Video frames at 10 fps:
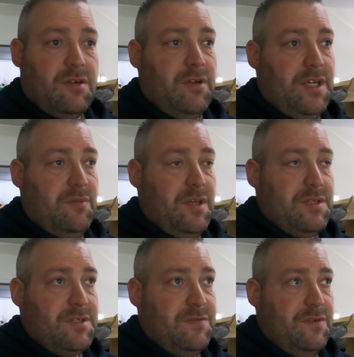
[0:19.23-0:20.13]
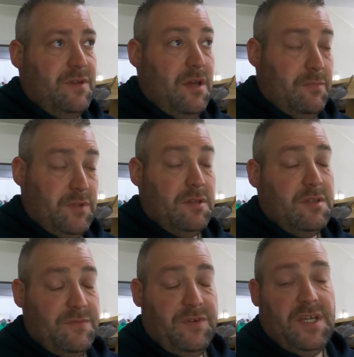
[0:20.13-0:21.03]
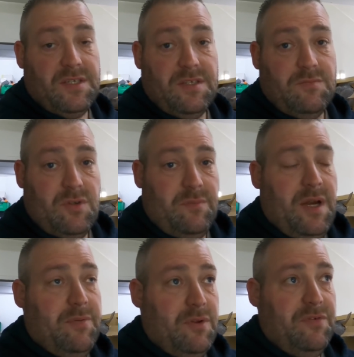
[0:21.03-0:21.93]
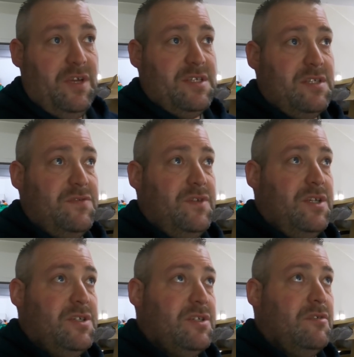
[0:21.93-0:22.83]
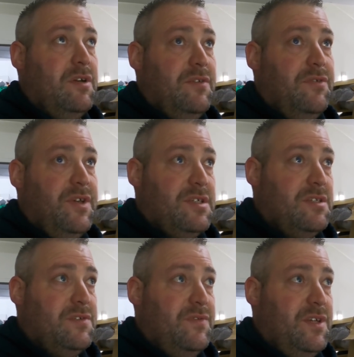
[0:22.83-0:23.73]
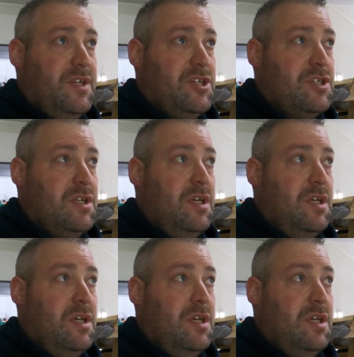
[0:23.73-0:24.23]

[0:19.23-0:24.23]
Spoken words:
the green one's, the Fiestas I'm talking about, blue Fiesta's finished, the green Fiesta's finished,